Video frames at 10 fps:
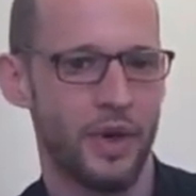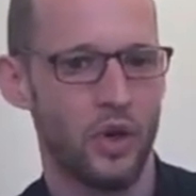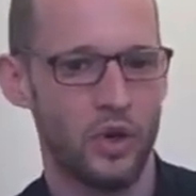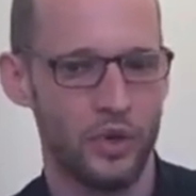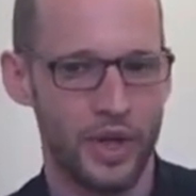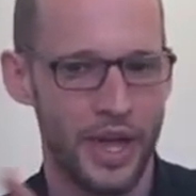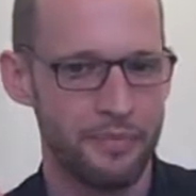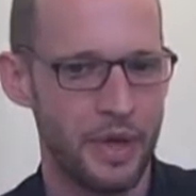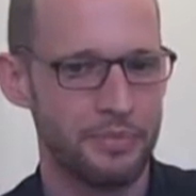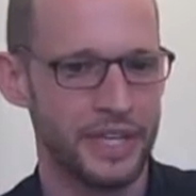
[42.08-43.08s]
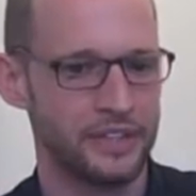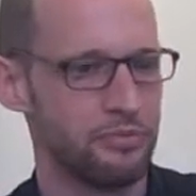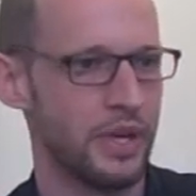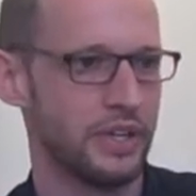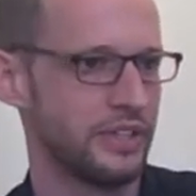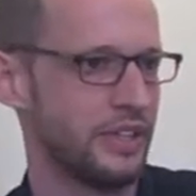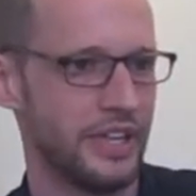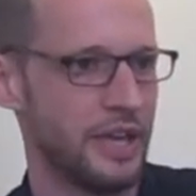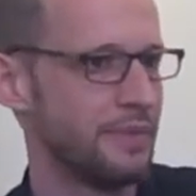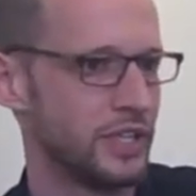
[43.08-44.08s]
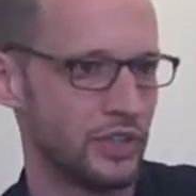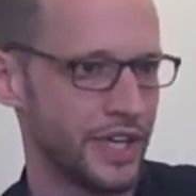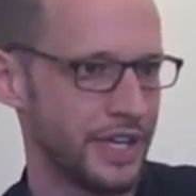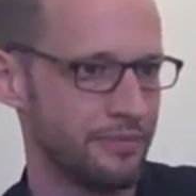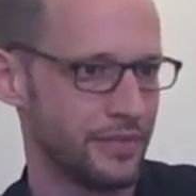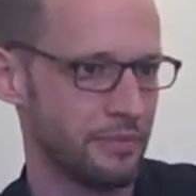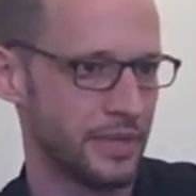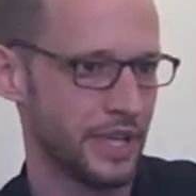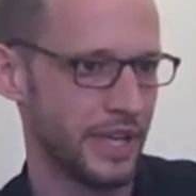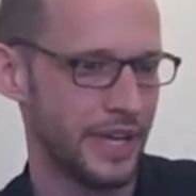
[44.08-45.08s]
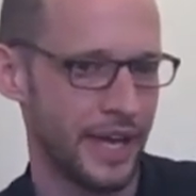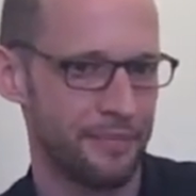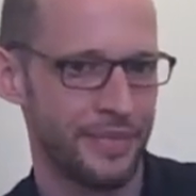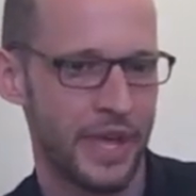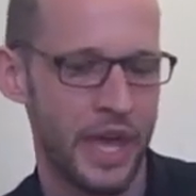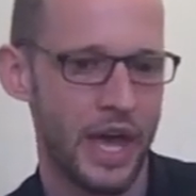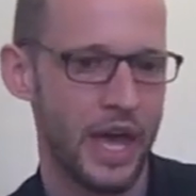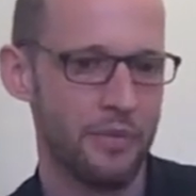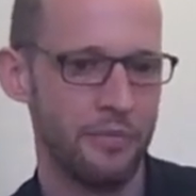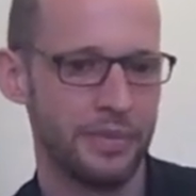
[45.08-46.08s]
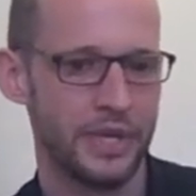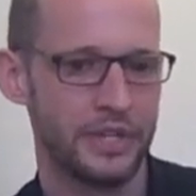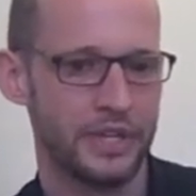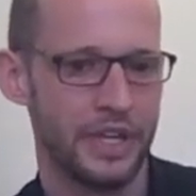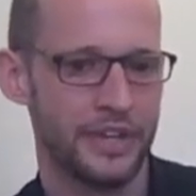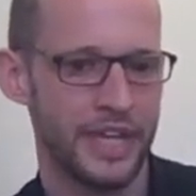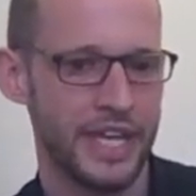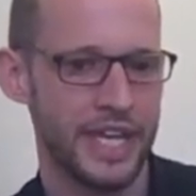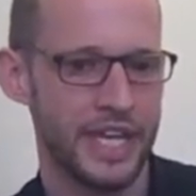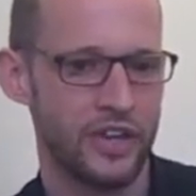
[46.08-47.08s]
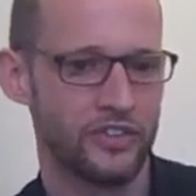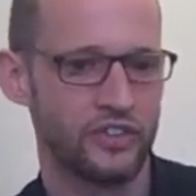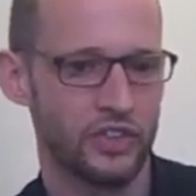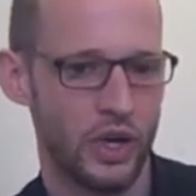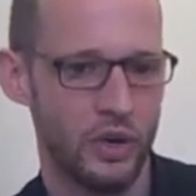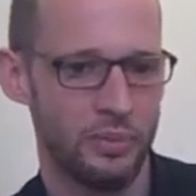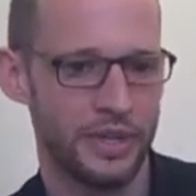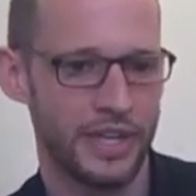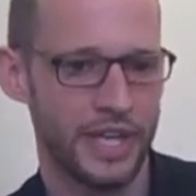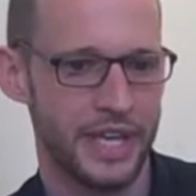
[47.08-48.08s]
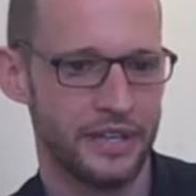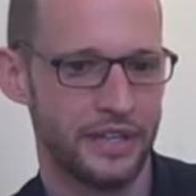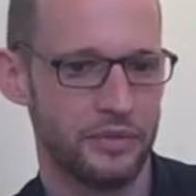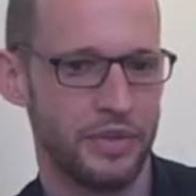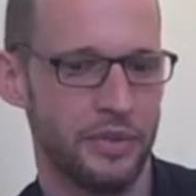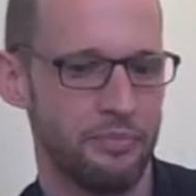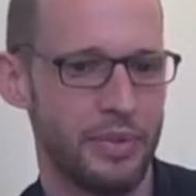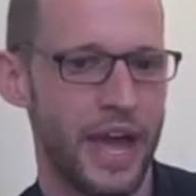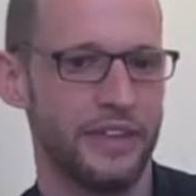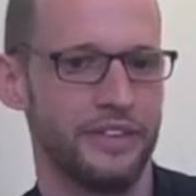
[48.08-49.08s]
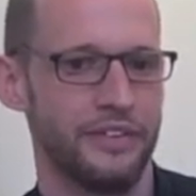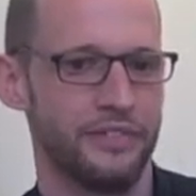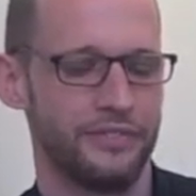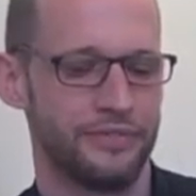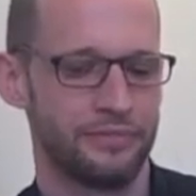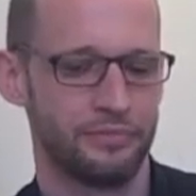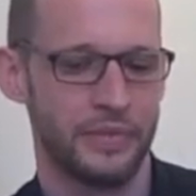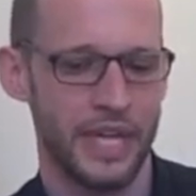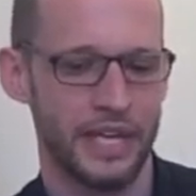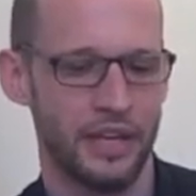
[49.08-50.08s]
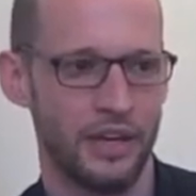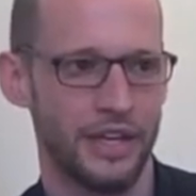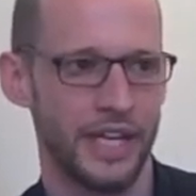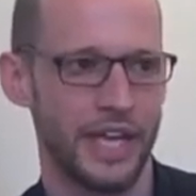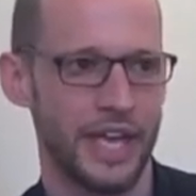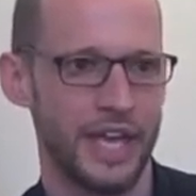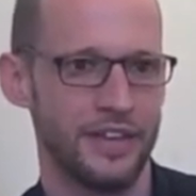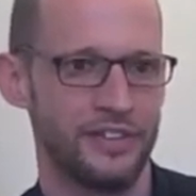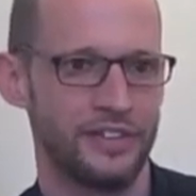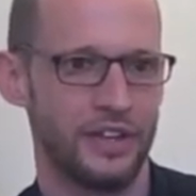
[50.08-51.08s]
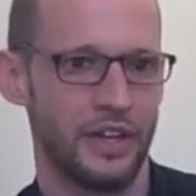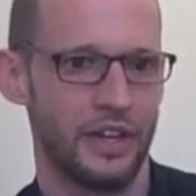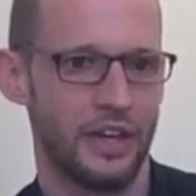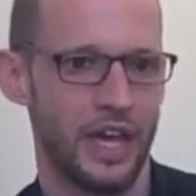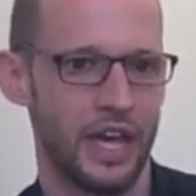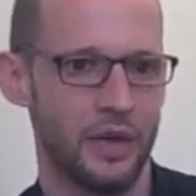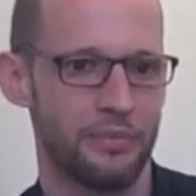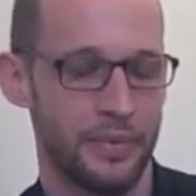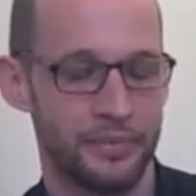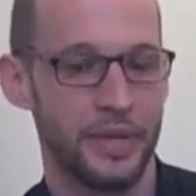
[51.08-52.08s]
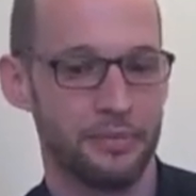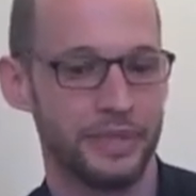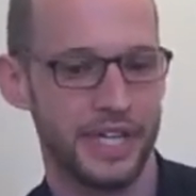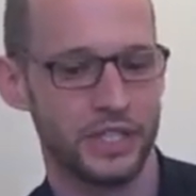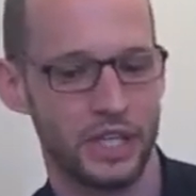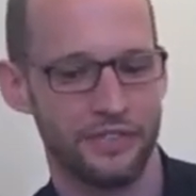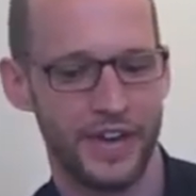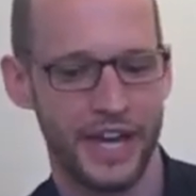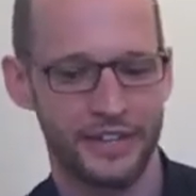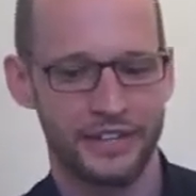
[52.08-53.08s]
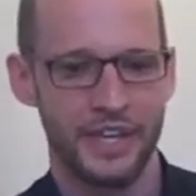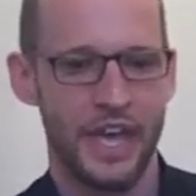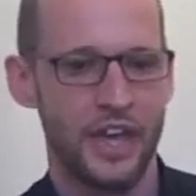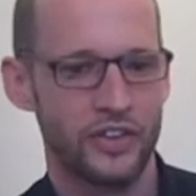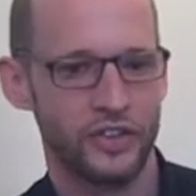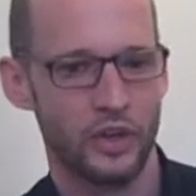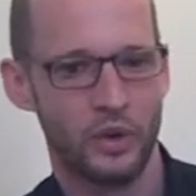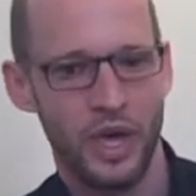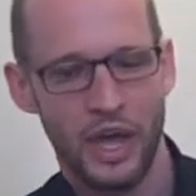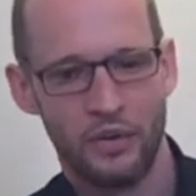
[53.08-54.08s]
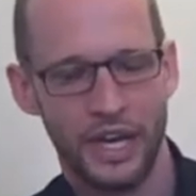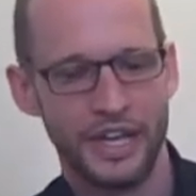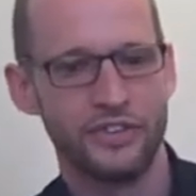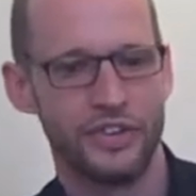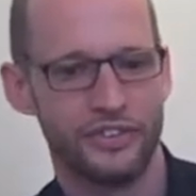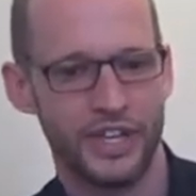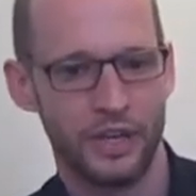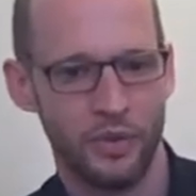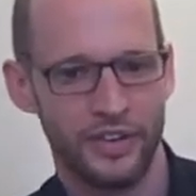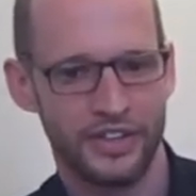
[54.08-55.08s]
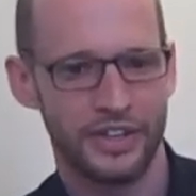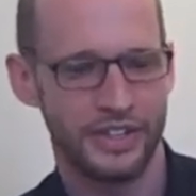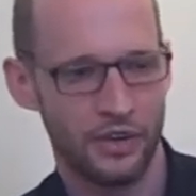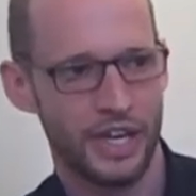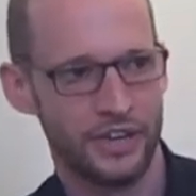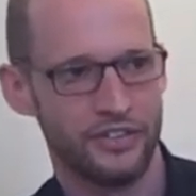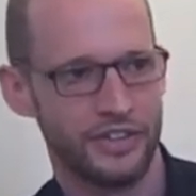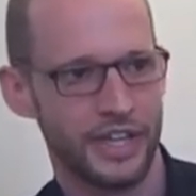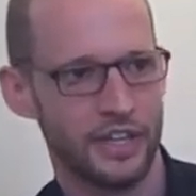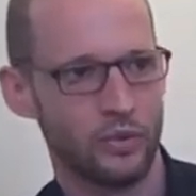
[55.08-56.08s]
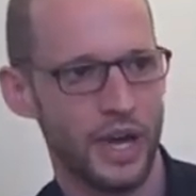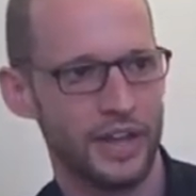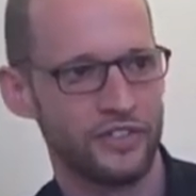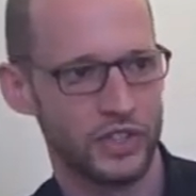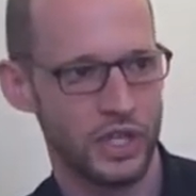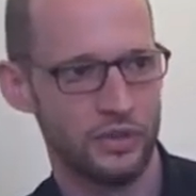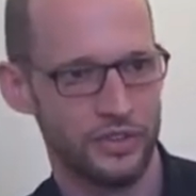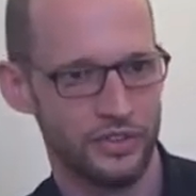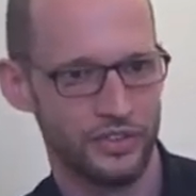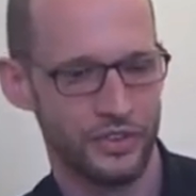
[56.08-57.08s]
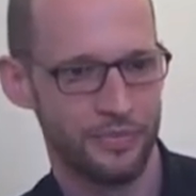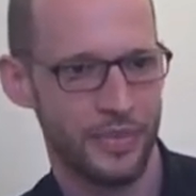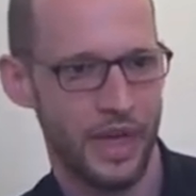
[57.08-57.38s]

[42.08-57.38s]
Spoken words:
or a piece of pertinent imagery, something like that. But the scope and the breadth of e-learning is potentially vast. So really interesting, where it starts to get really interesting is where students